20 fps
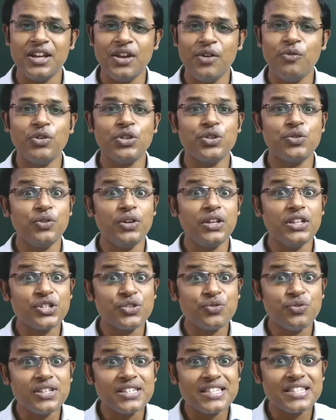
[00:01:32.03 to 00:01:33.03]
with which
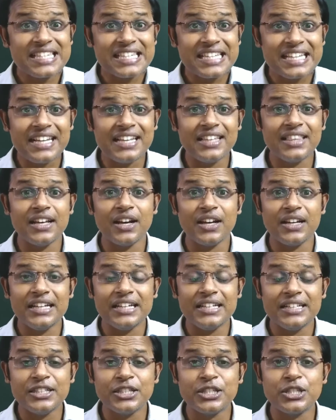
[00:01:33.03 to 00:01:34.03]
we see the
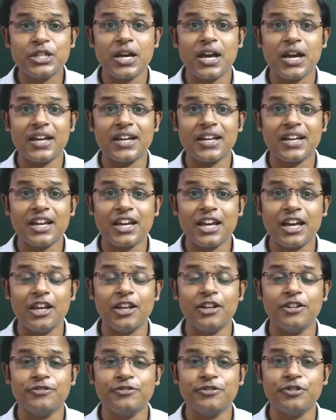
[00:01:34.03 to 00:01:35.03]
entire
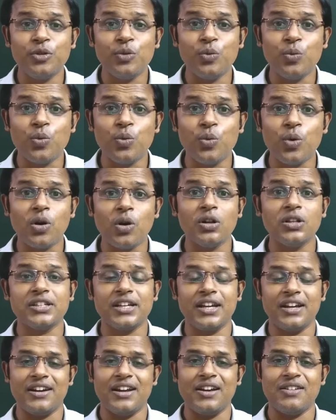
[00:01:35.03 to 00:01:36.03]
colorful world
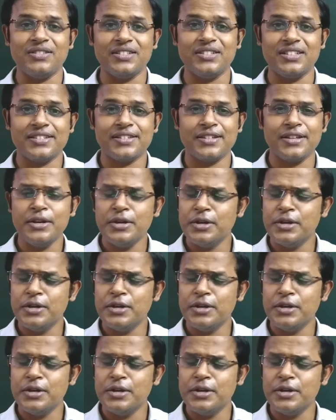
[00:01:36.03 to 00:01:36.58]
around us.